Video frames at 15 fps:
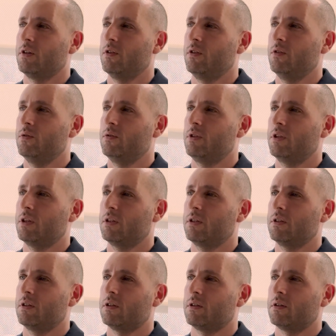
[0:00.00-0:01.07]
You
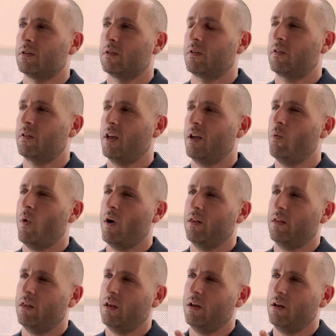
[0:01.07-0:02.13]
can say one
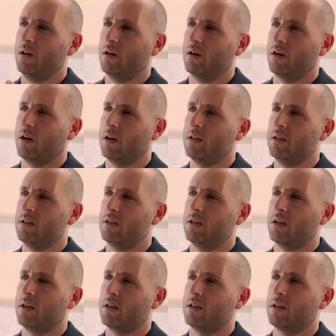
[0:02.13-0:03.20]
thing and it
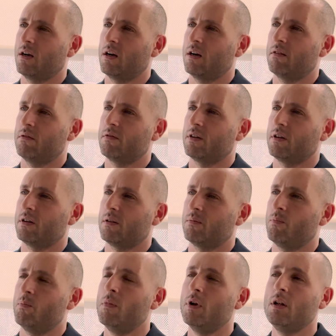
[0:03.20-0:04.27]
can have
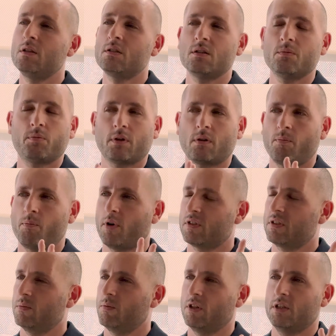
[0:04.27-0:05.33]
multiple
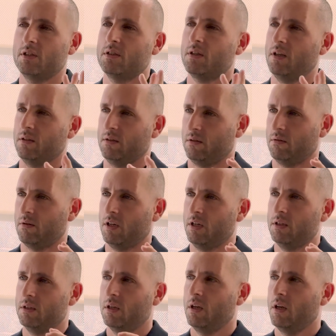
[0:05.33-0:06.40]
possible intent,
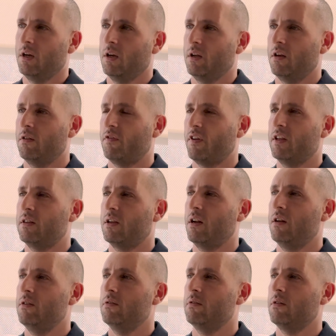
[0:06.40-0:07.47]
right? If I tell
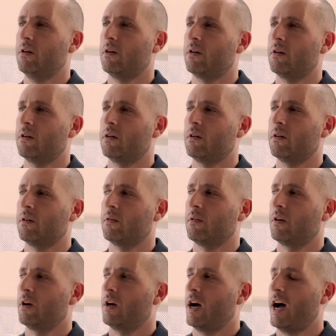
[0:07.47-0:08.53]
you
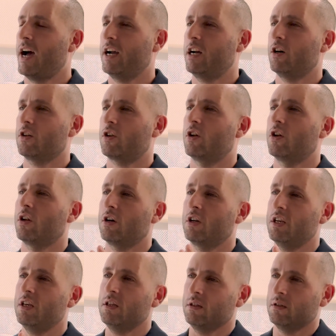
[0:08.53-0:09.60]
I can't log
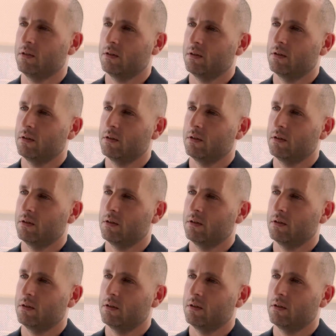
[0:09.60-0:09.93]
in,